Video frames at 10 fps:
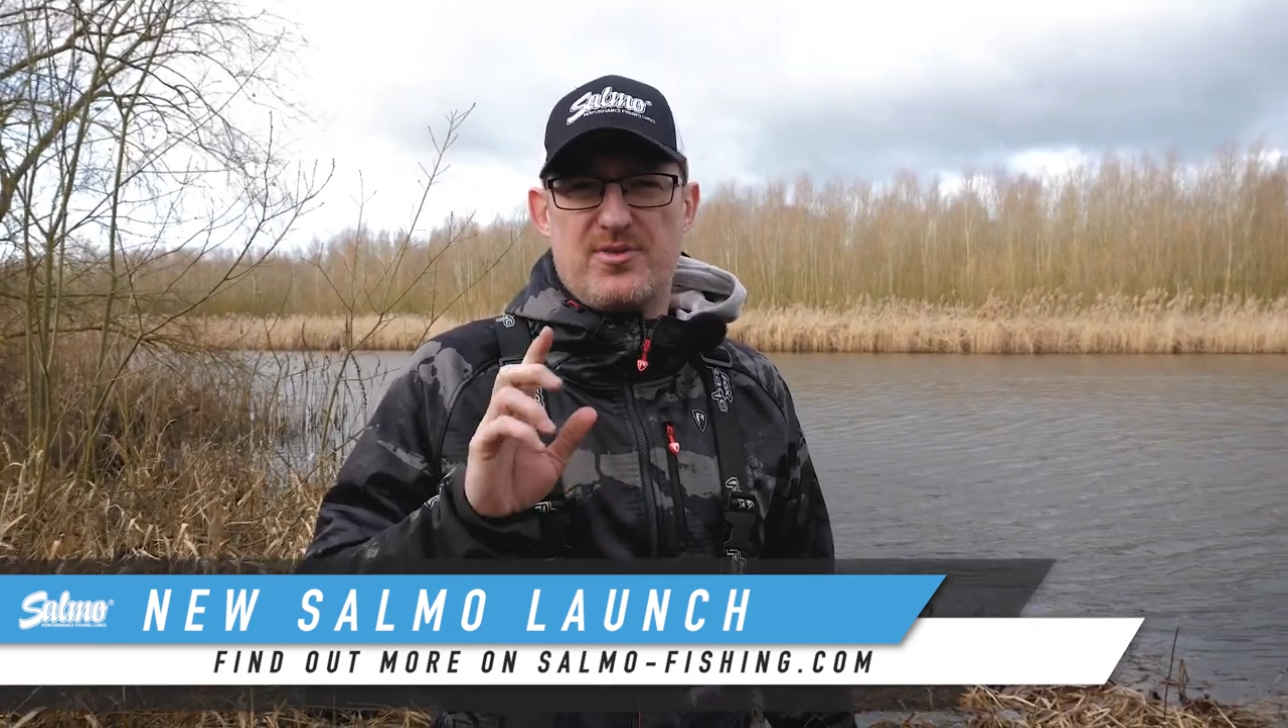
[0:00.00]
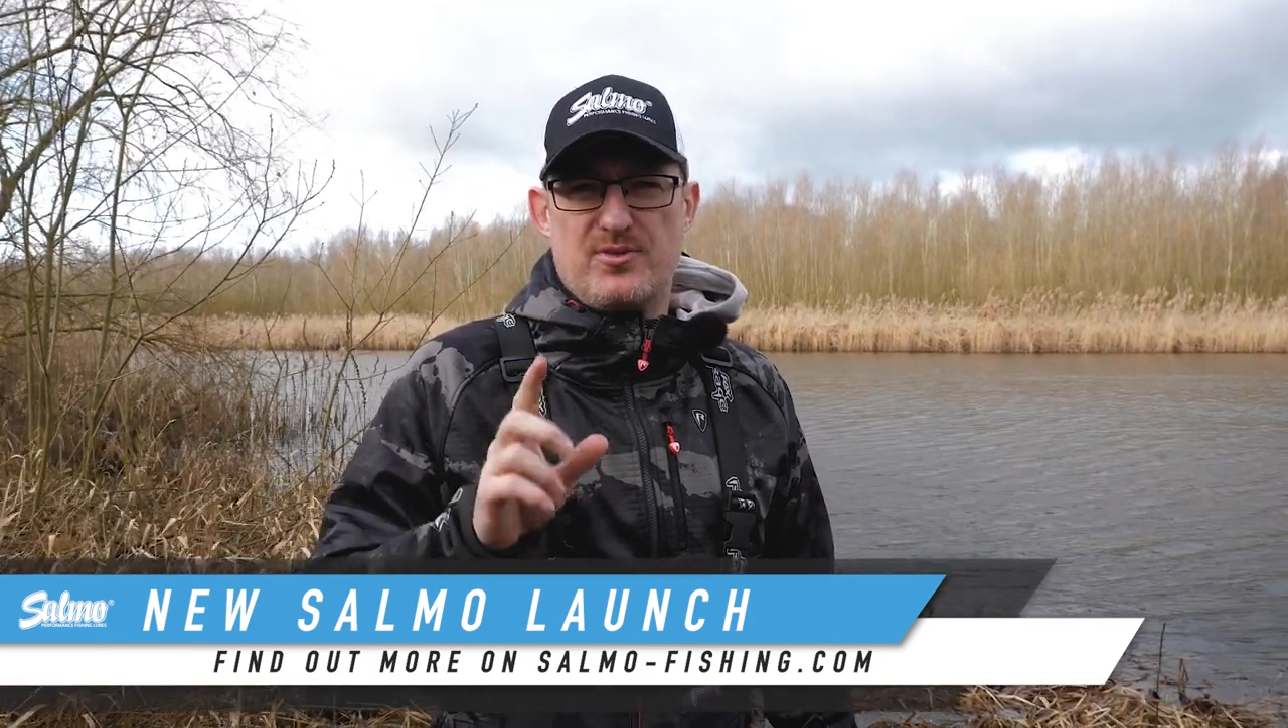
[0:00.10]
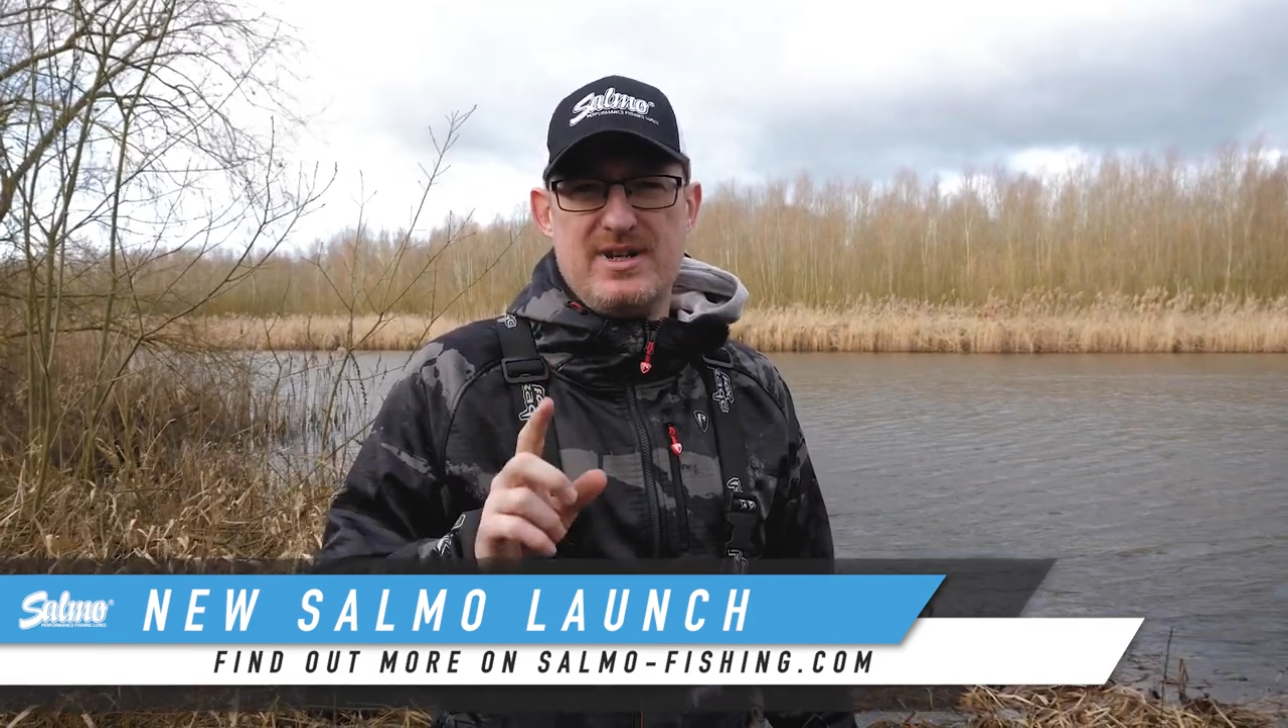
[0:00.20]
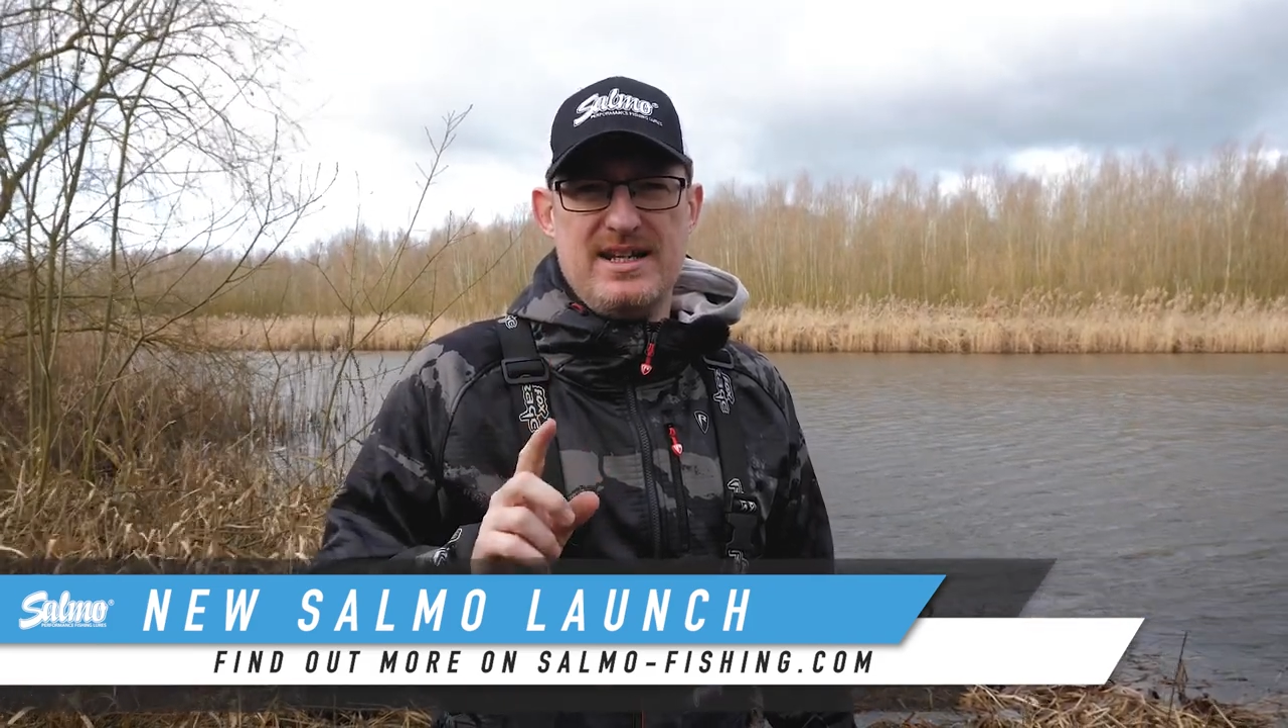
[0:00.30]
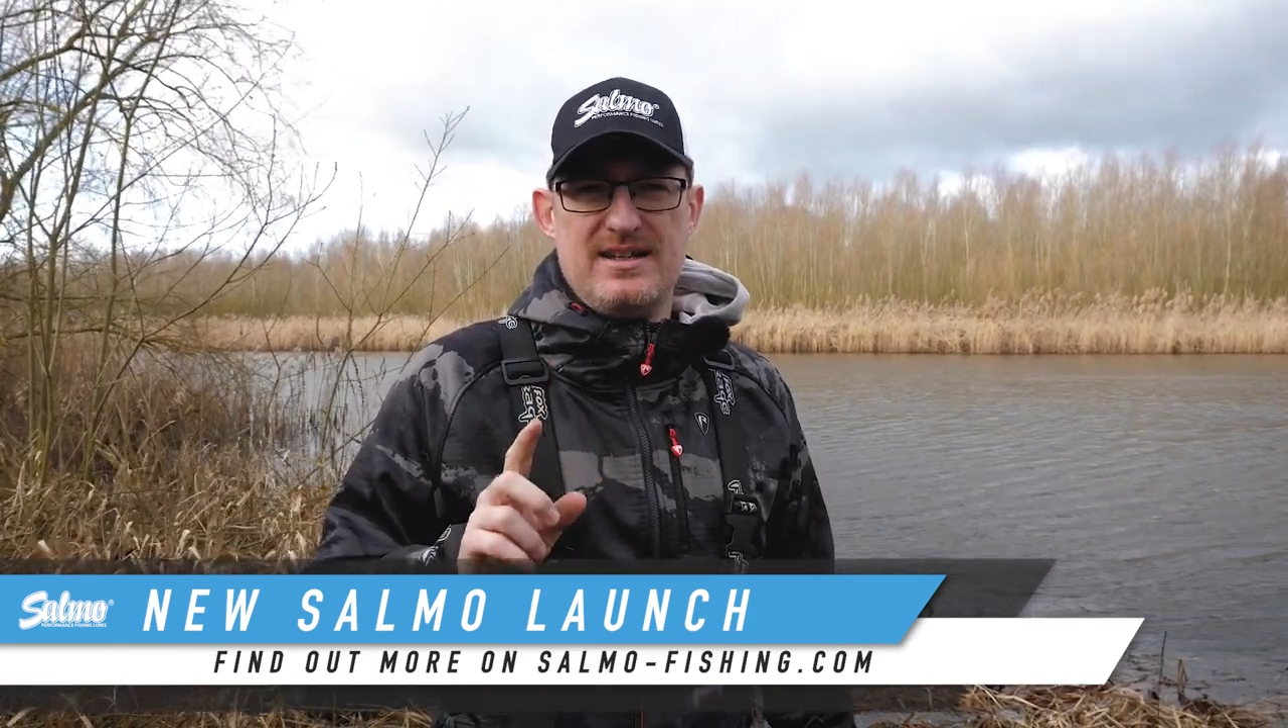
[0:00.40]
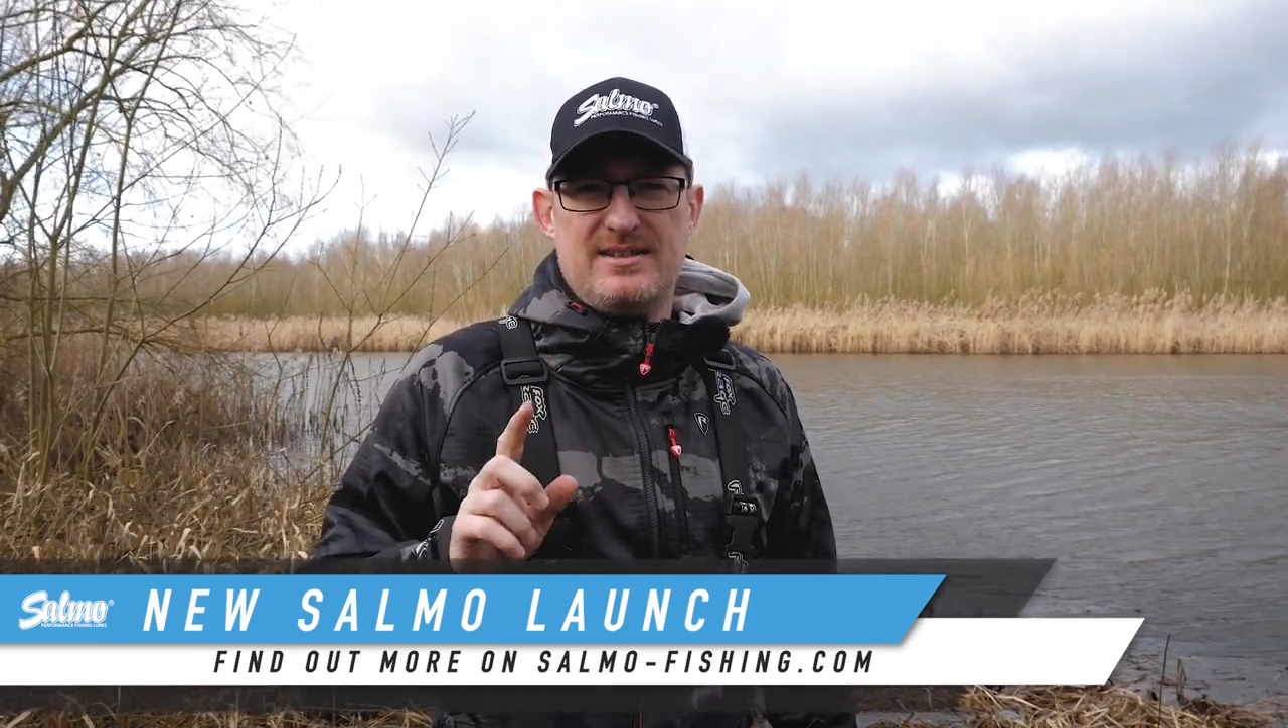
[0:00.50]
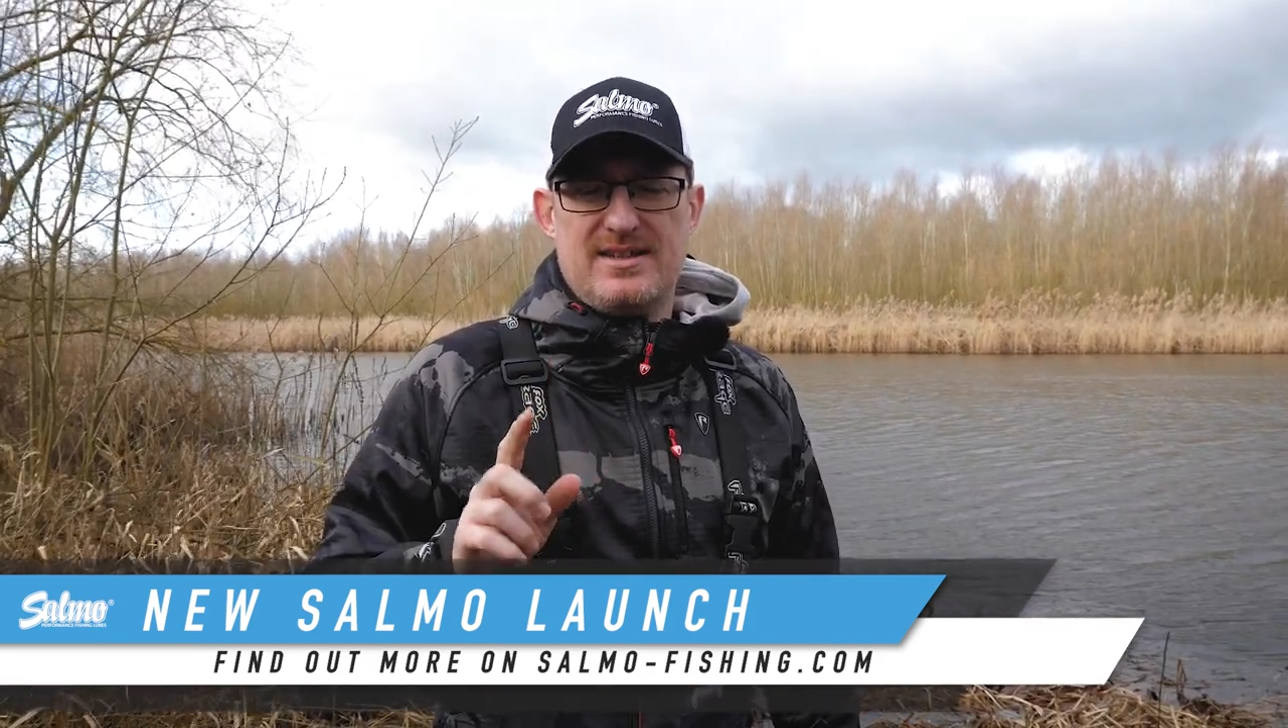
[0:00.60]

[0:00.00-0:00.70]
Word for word: three